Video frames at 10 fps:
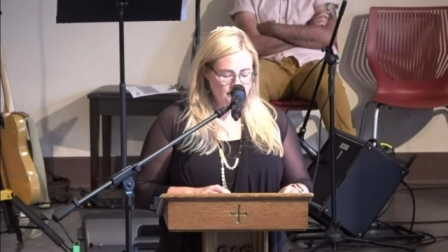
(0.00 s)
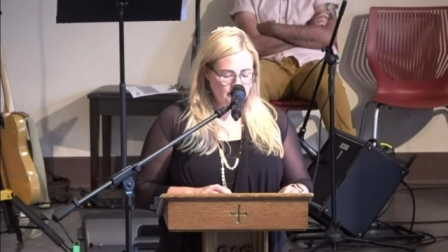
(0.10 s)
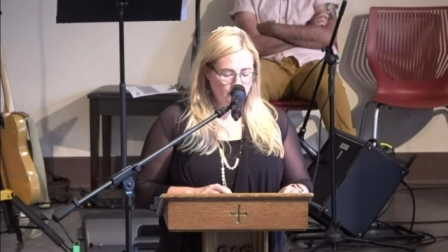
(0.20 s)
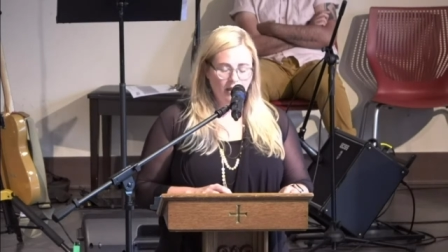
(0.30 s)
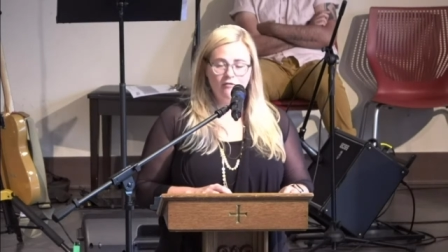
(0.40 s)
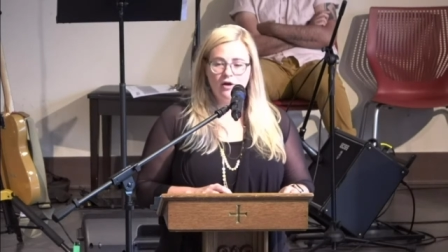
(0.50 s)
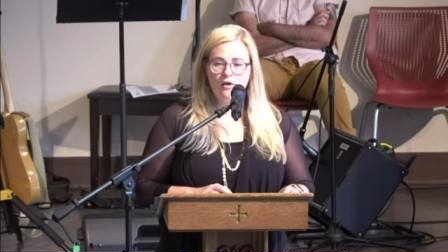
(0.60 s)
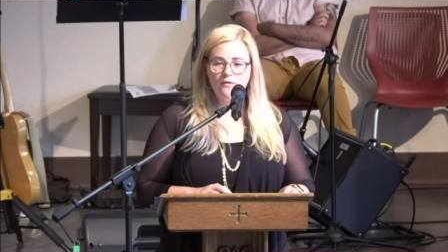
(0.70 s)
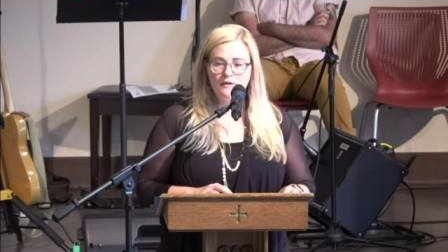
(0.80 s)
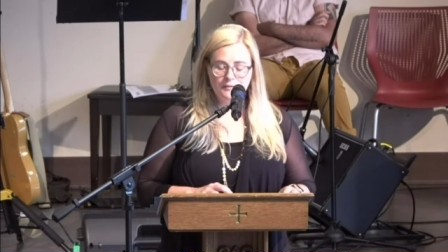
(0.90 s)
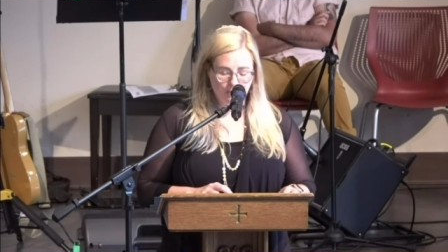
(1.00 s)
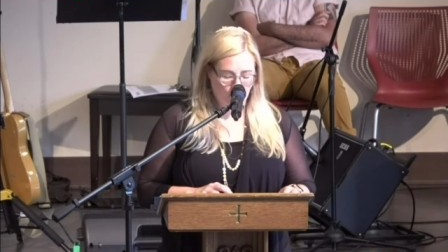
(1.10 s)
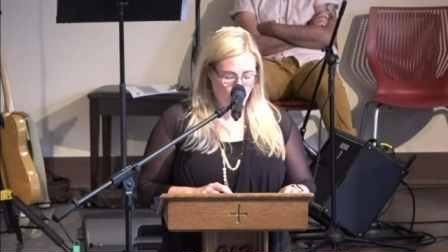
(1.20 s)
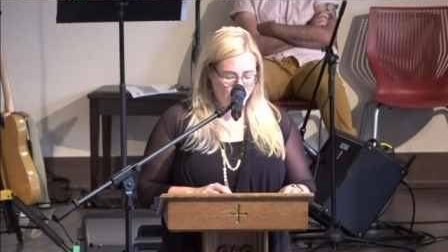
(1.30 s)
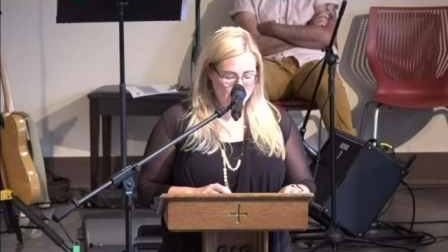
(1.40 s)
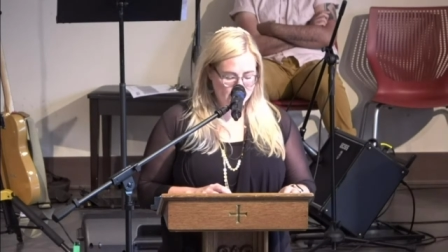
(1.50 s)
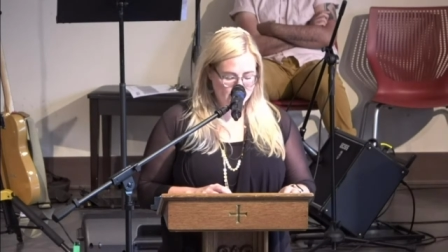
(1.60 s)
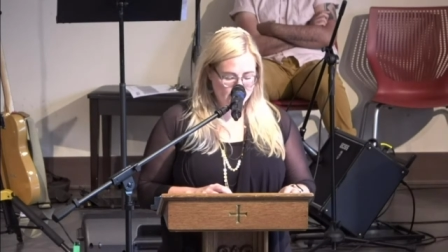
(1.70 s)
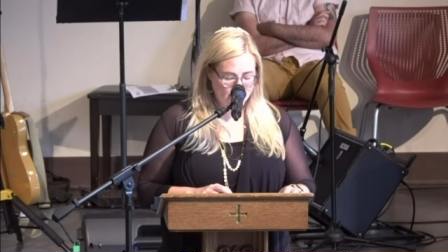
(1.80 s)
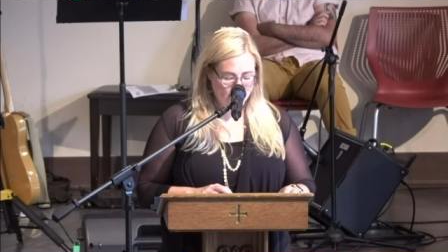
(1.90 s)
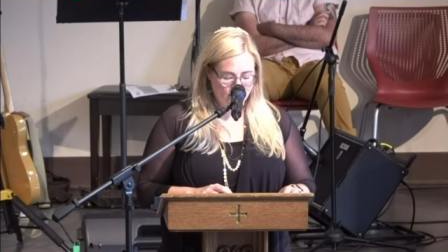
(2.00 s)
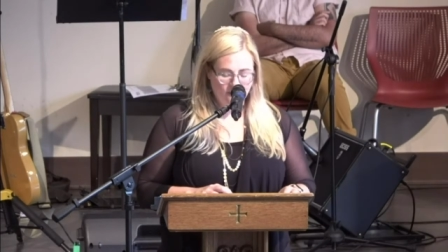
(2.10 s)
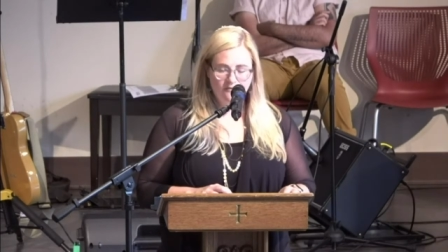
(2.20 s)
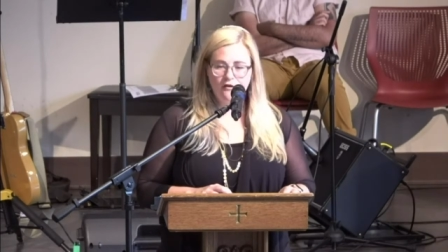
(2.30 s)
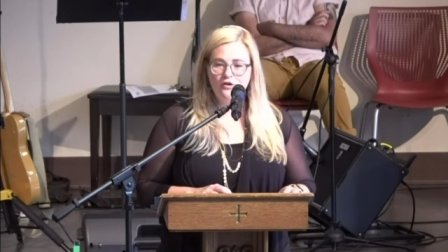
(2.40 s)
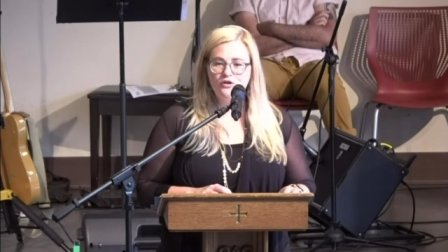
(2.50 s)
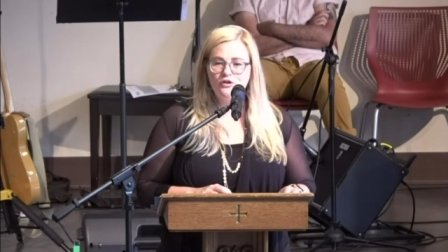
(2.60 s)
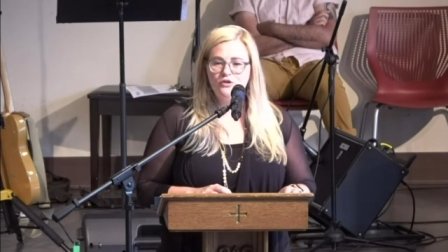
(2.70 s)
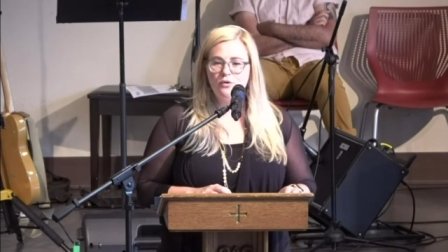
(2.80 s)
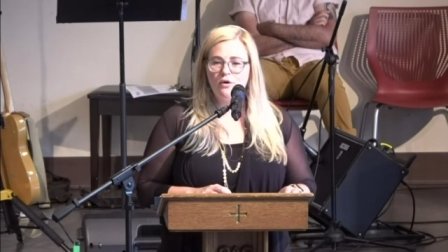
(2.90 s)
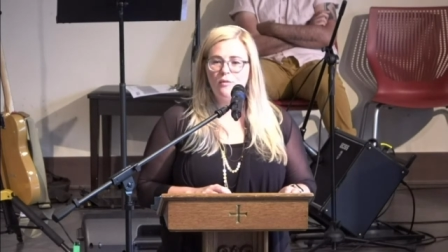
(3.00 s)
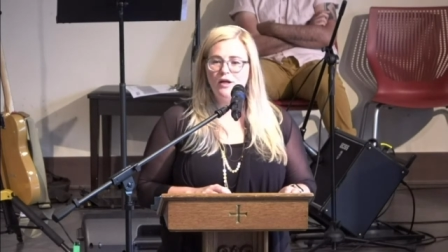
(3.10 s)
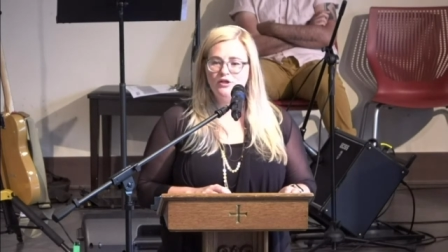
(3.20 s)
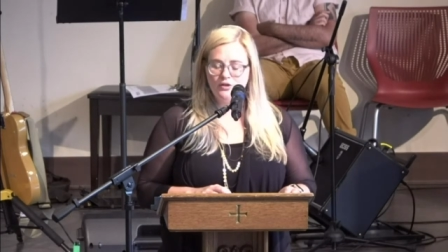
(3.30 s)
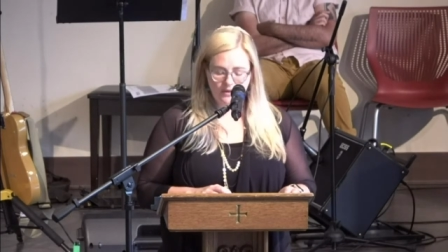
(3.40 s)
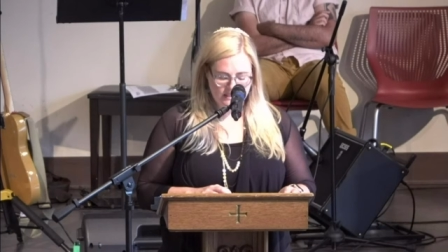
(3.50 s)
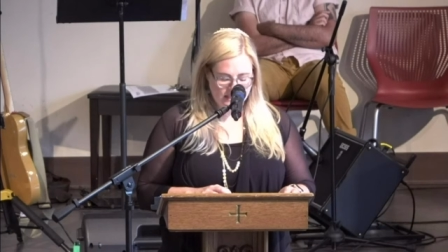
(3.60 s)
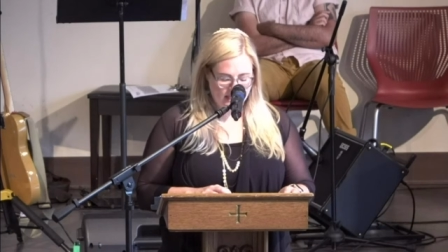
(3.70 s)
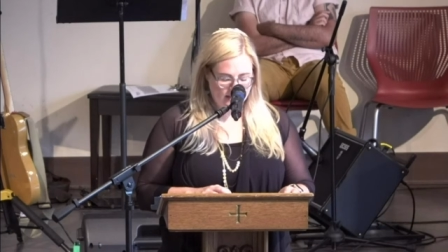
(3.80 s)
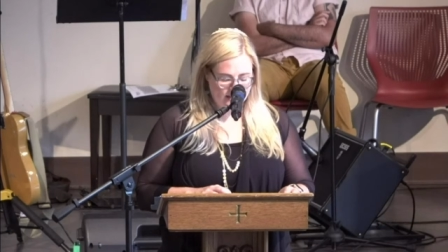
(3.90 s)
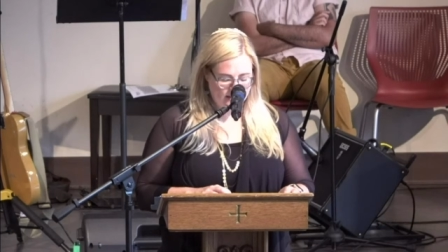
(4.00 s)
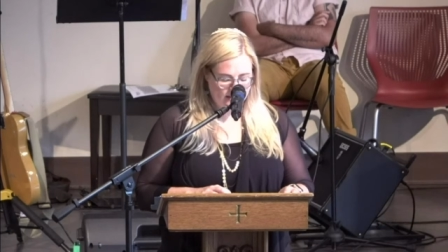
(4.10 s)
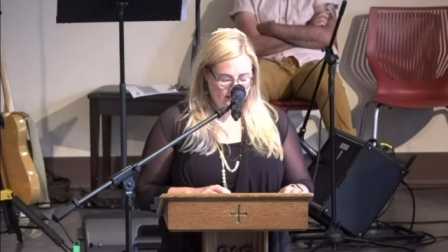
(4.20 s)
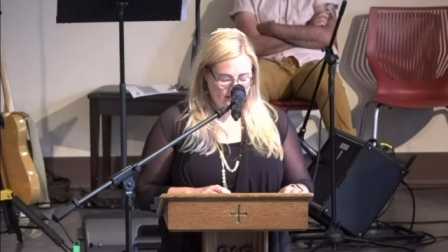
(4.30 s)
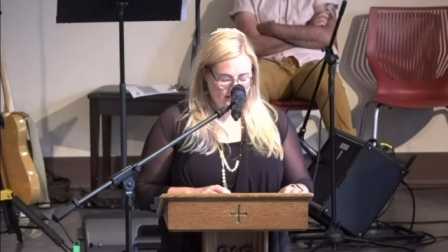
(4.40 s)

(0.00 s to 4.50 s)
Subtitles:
Some have called this moment the first or original sin,